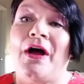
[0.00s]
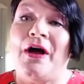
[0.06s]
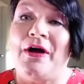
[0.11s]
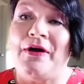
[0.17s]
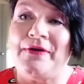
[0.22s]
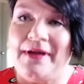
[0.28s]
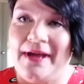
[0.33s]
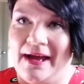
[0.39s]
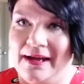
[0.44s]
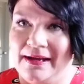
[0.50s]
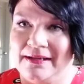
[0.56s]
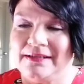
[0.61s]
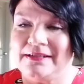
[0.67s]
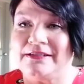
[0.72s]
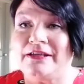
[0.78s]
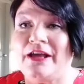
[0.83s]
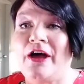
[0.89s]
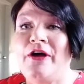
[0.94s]
Okay,
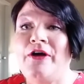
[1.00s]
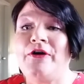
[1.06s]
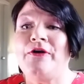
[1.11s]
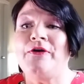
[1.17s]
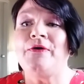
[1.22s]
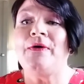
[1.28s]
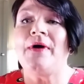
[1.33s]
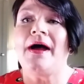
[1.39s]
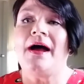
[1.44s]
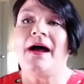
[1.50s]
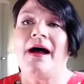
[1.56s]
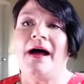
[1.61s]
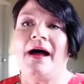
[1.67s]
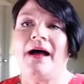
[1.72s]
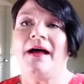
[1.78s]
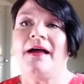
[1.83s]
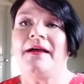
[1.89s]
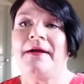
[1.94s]
so
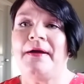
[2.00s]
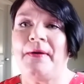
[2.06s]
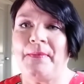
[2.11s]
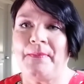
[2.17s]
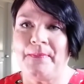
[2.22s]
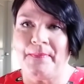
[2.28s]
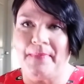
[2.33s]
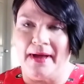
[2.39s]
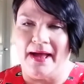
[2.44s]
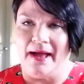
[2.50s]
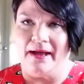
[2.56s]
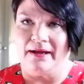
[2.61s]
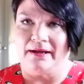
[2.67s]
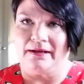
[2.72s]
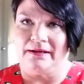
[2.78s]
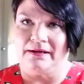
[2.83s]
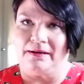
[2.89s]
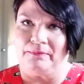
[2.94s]
I am
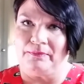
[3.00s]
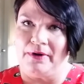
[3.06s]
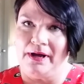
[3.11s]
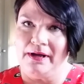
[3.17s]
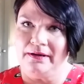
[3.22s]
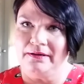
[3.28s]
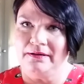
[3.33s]
back and I'm right